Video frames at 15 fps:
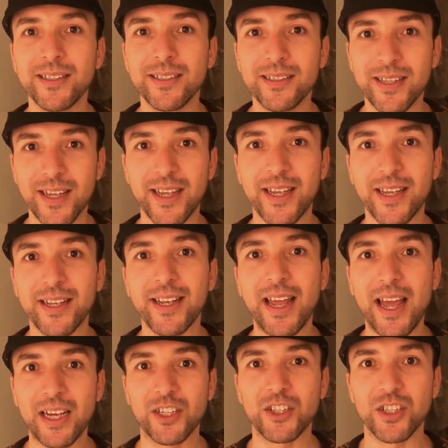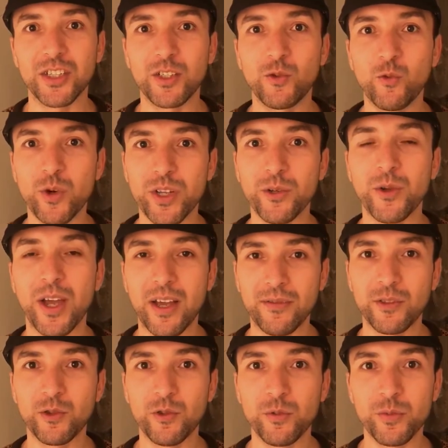taking actions when you have
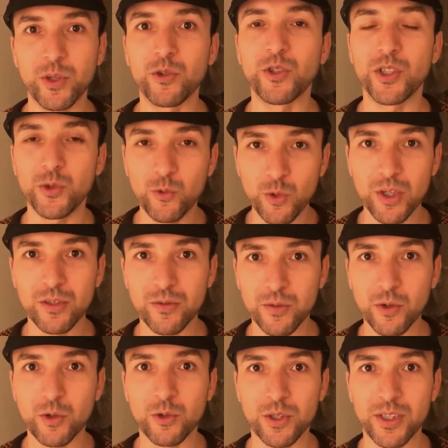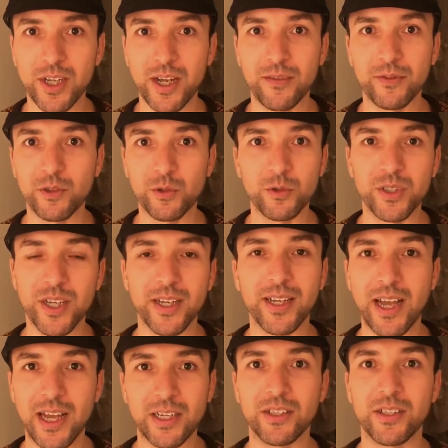to, because you will of course have to take
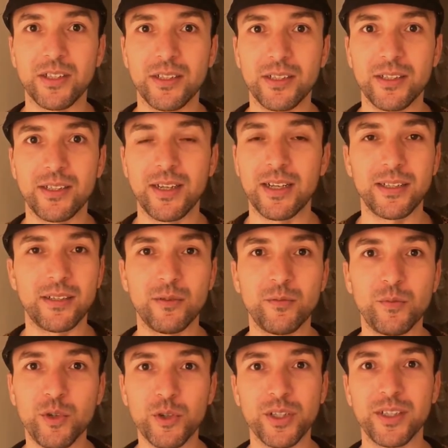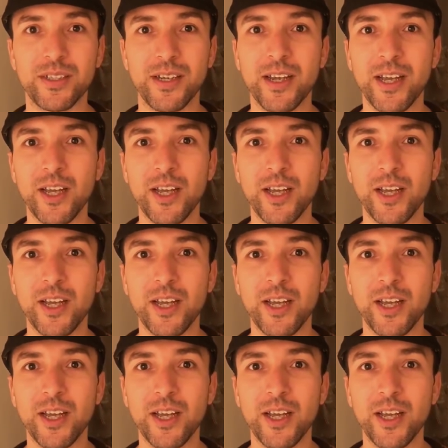actions at some point.